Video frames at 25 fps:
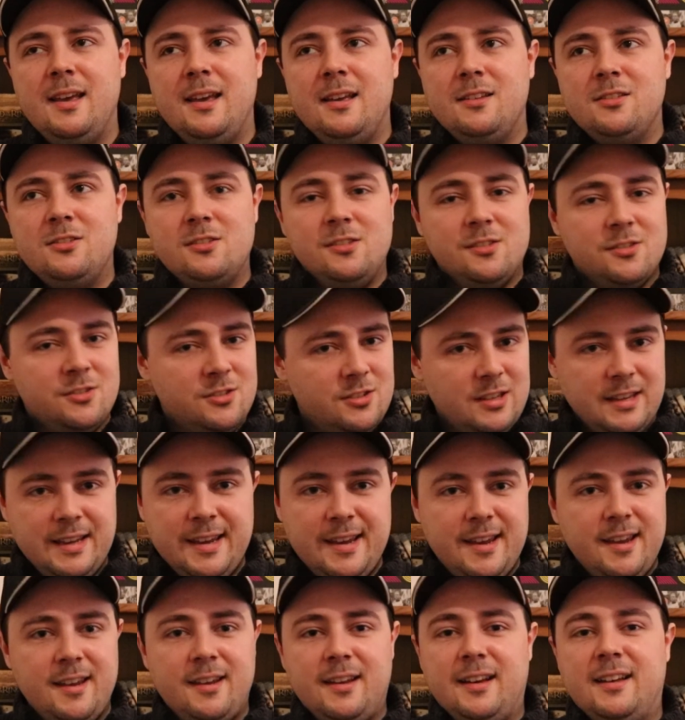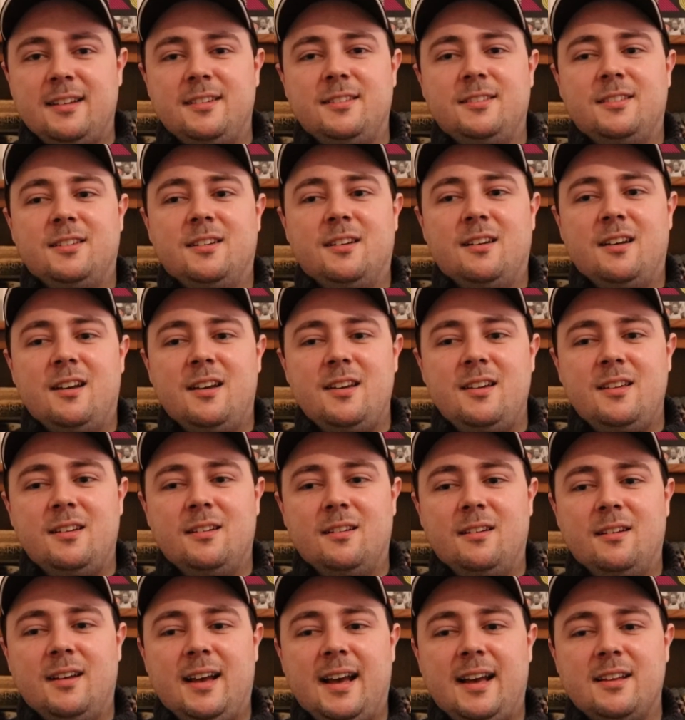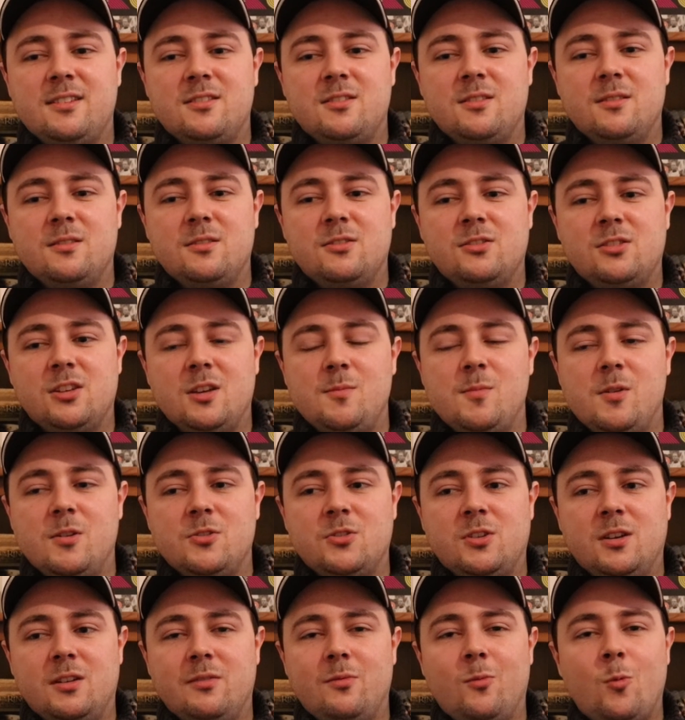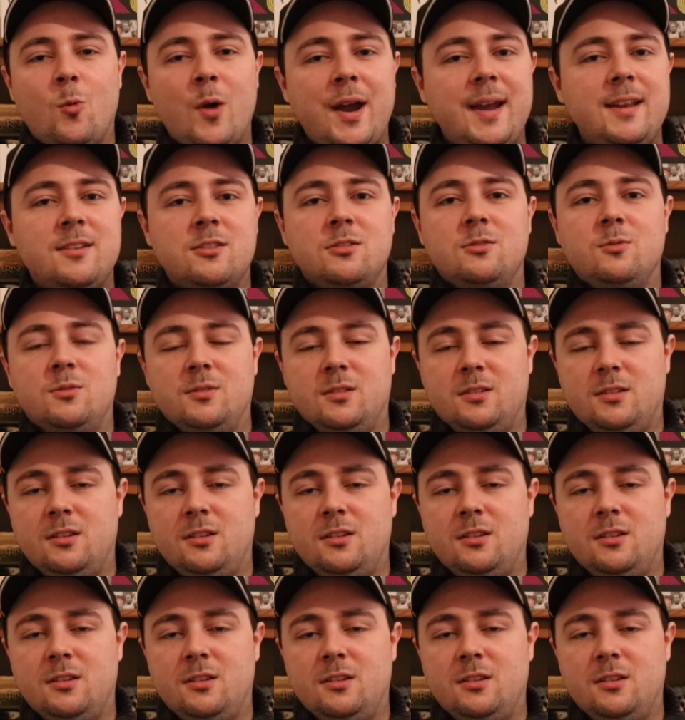sincere, and you know, has so much kind of weight to it.